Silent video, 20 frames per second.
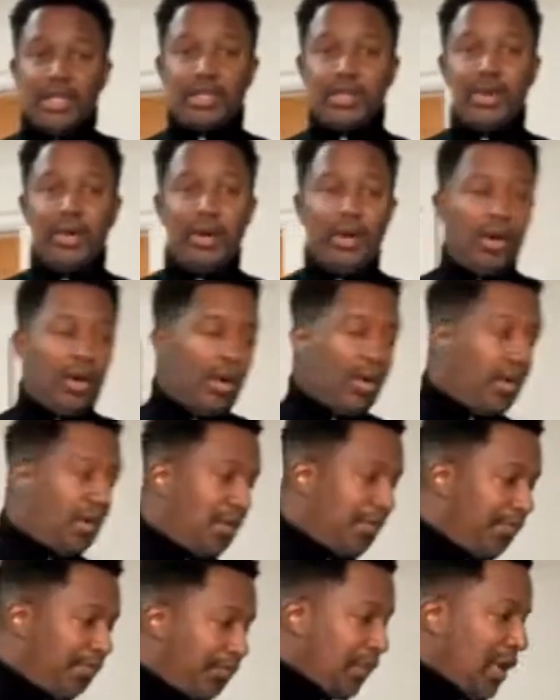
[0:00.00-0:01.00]
It's
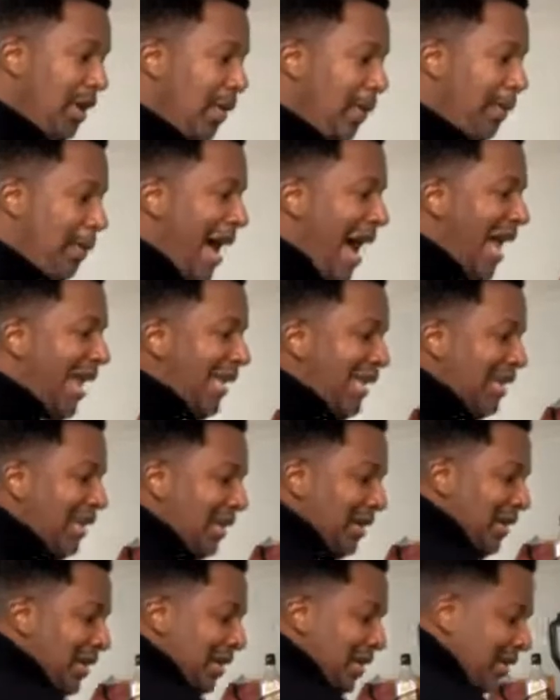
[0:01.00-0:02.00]
all about
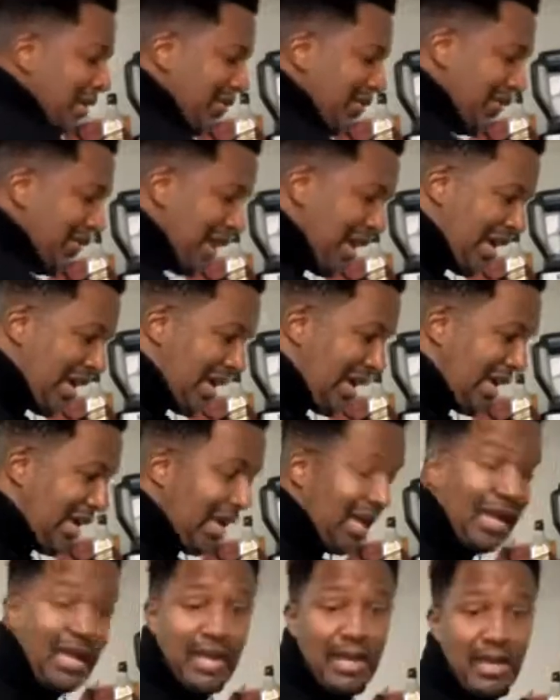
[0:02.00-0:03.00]
love,
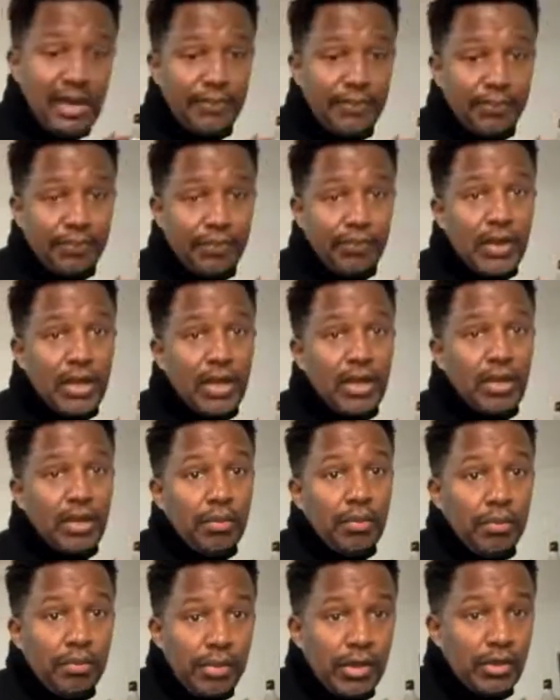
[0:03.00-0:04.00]
yeah.
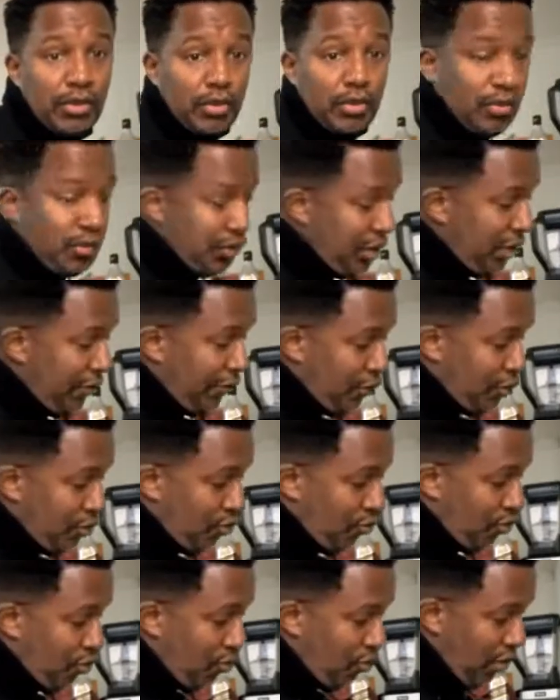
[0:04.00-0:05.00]
Build yourself a
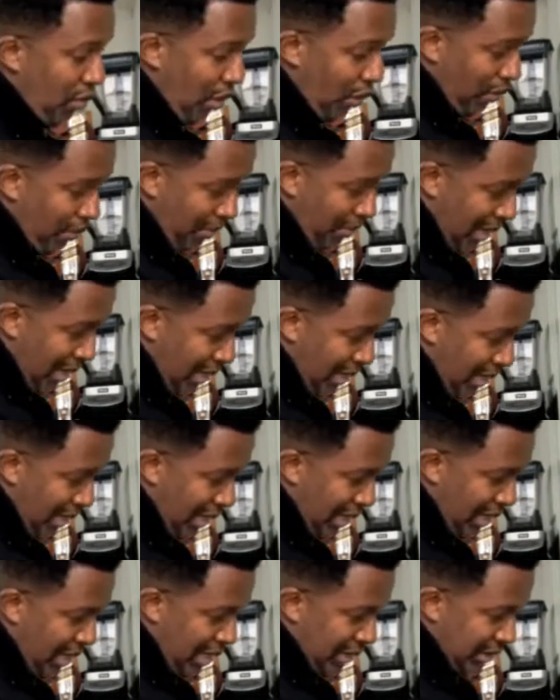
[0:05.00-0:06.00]
true
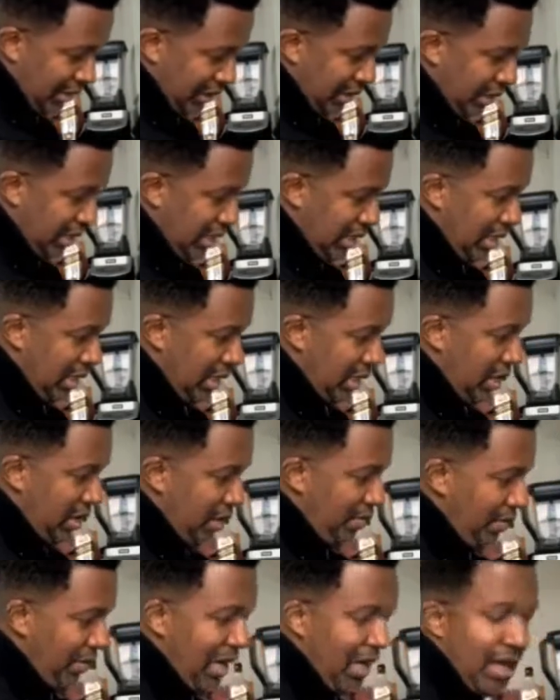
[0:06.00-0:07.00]
romance.
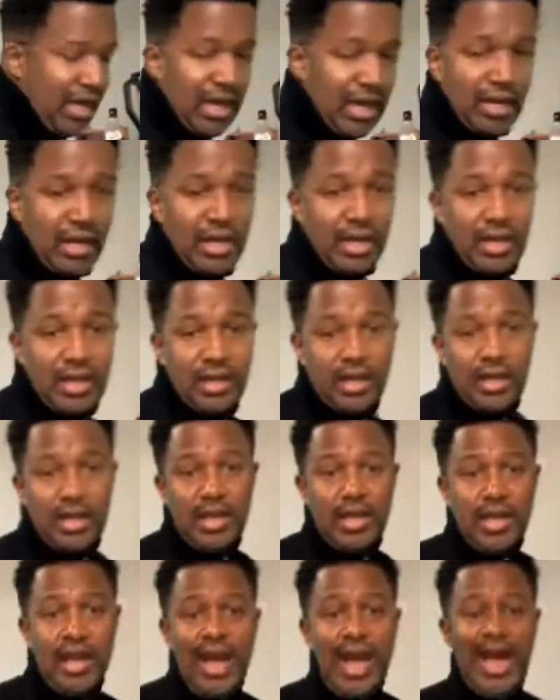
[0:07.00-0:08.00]
Man,
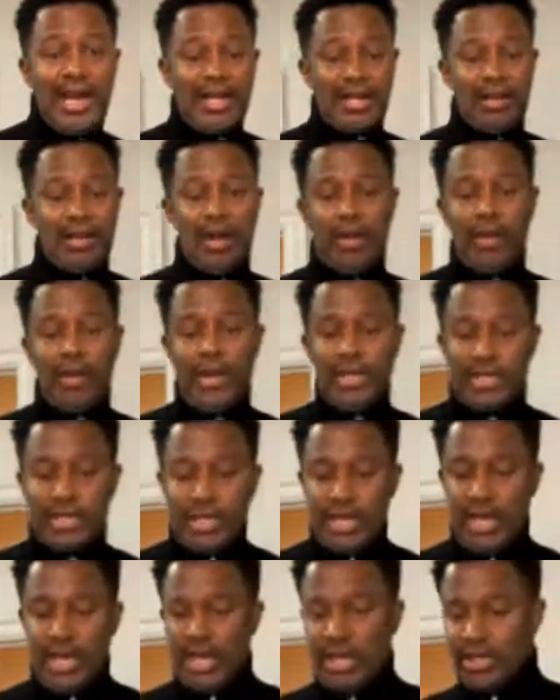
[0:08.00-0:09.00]
I can already see
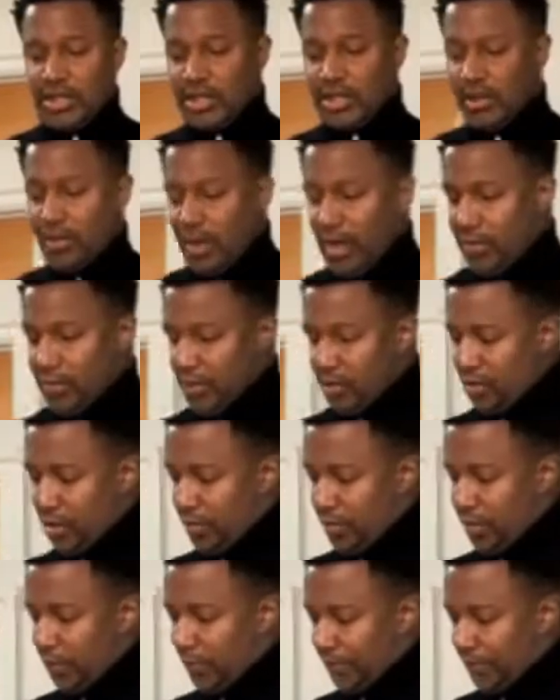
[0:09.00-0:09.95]
that Instagram is tripping.